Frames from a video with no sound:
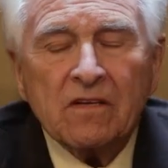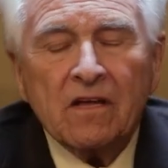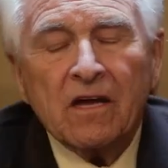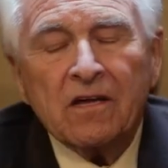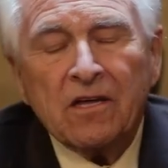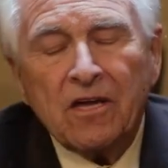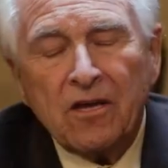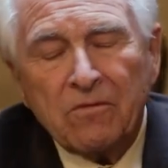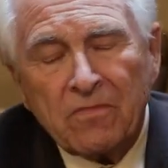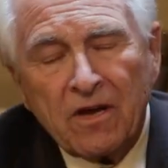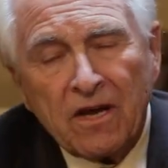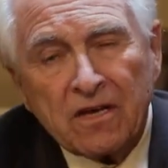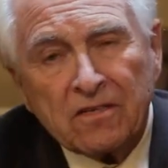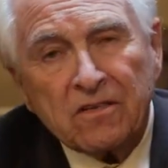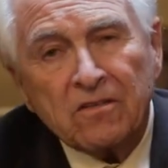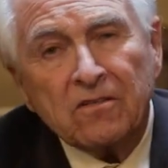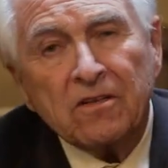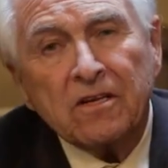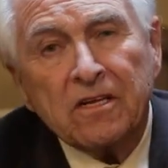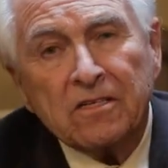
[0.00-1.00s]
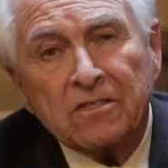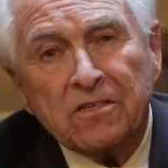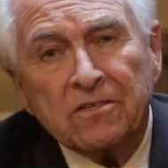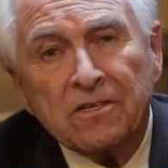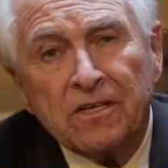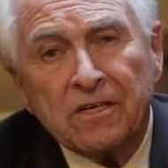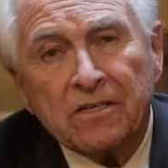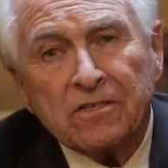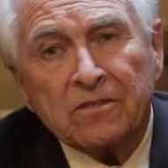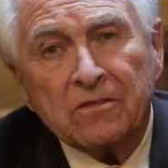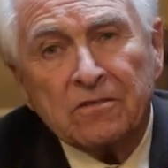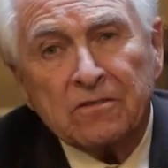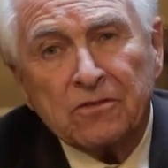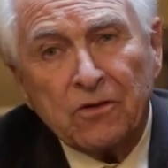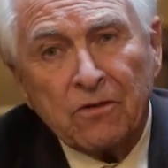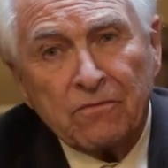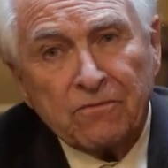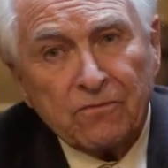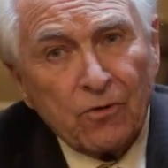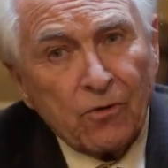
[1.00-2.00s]
I came back to the legislature,
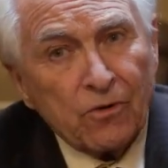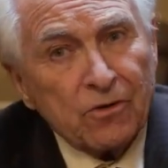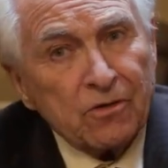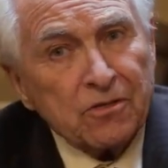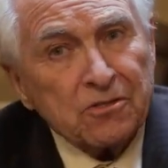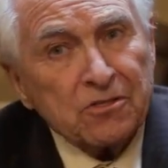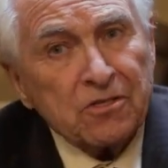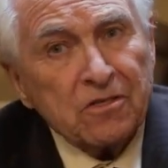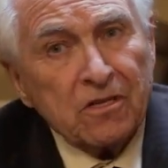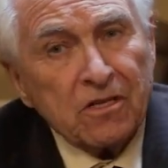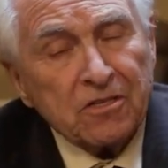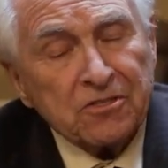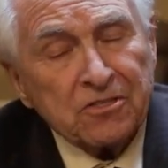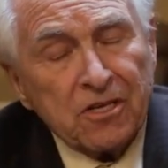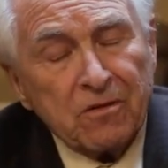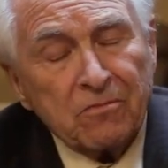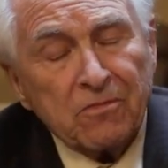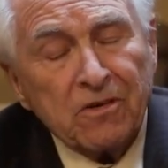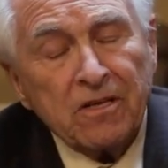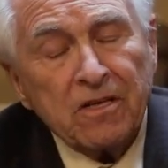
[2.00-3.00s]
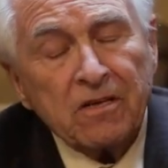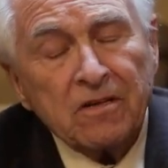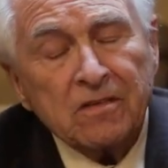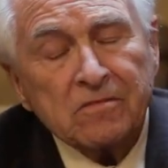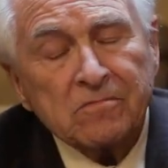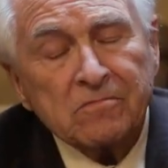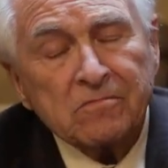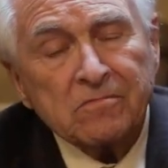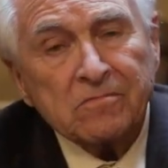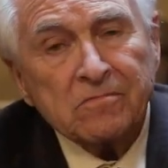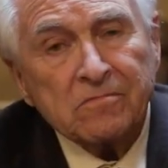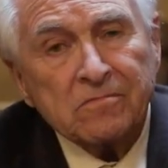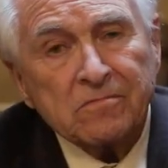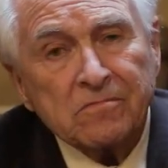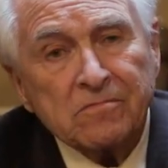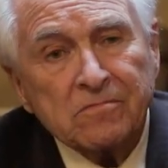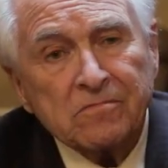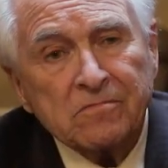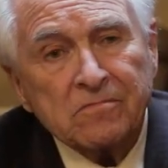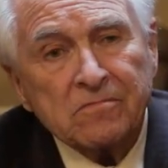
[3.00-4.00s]
served 4 years in the Assembly,
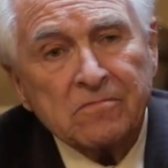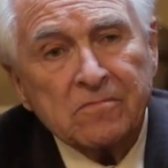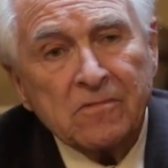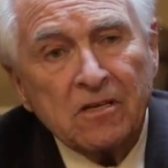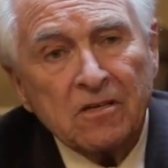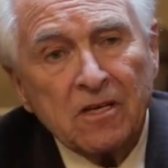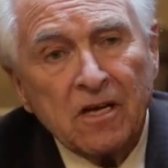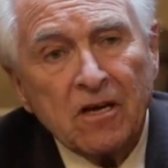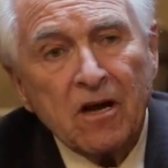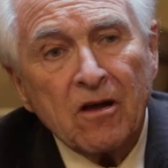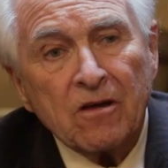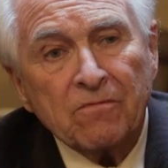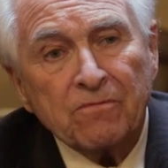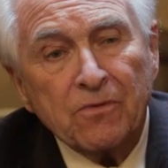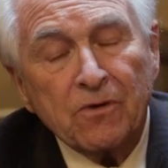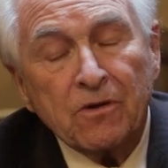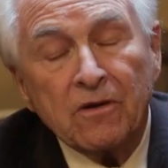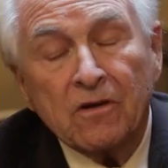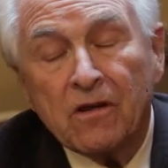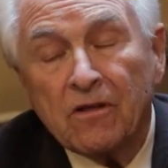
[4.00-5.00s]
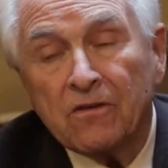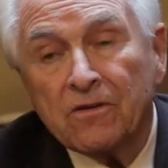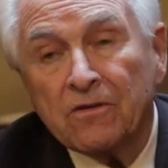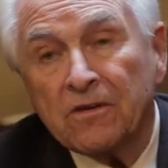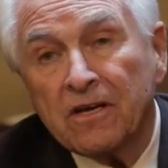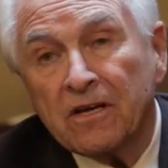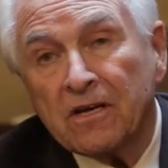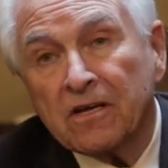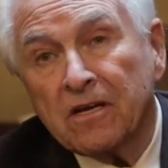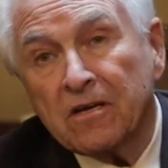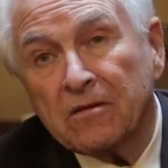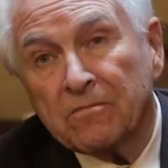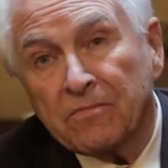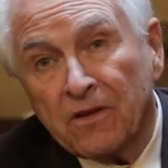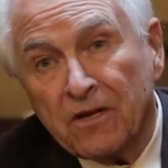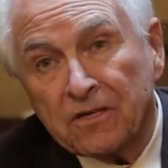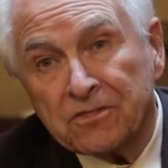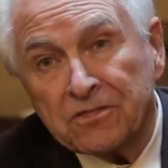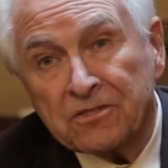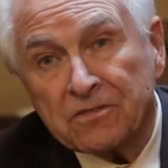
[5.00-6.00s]
and now I put another decade
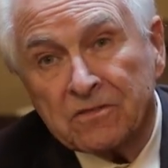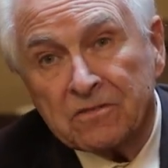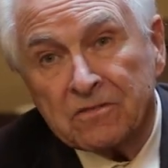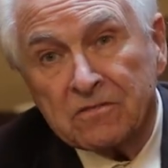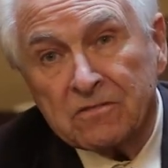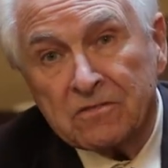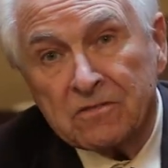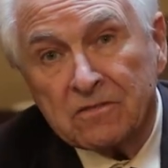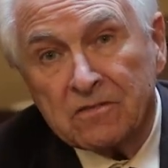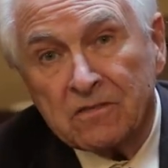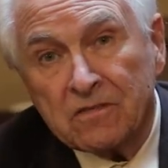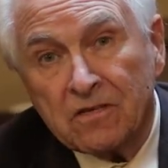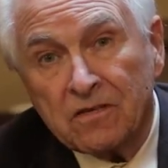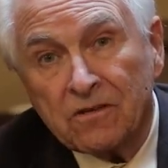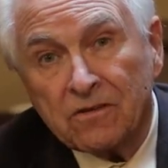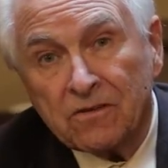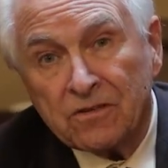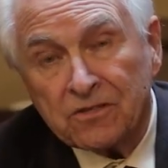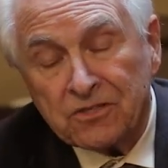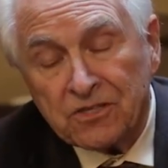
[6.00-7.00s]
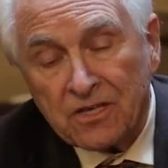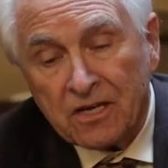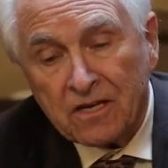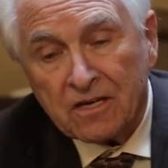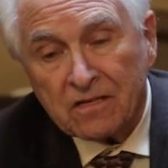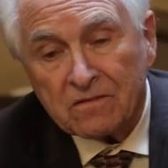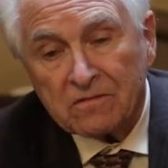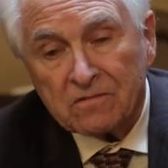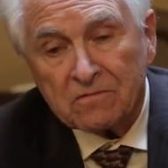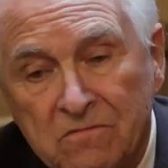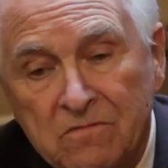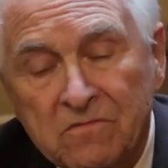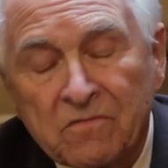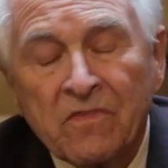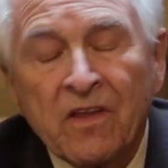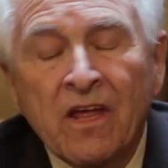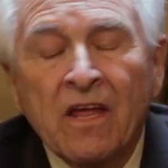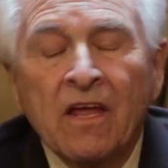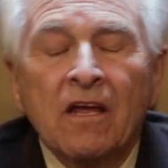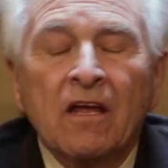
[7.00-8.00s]
plus into the Senate.
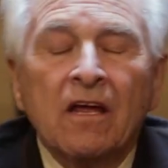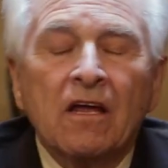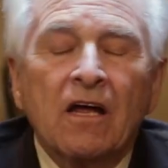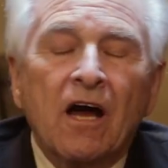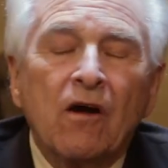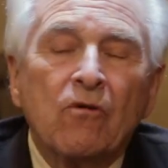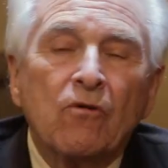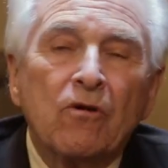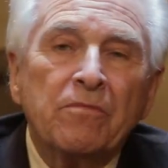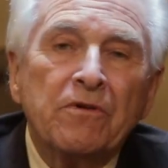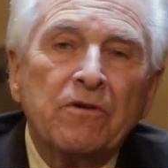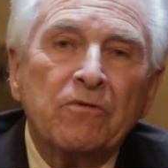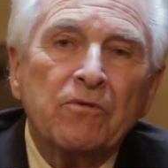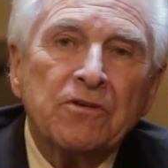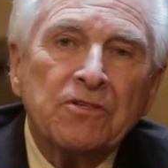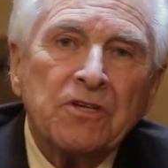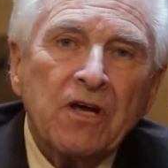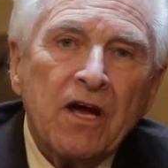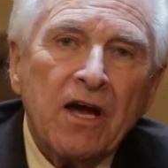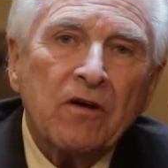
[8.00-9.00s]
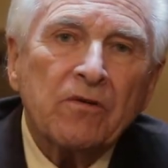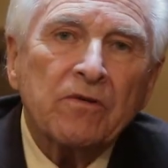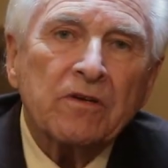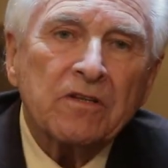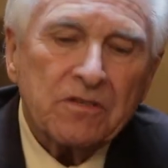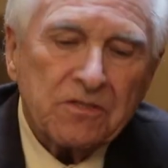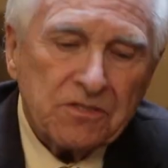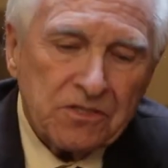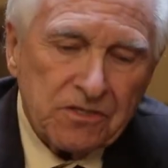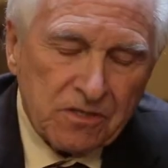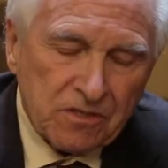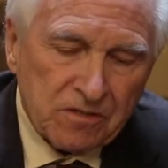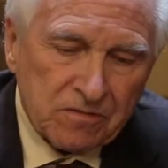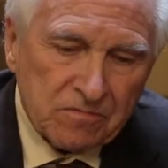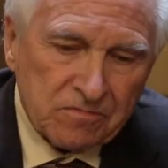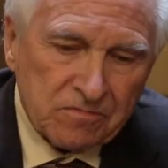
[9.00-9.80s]
I will be retiring this year.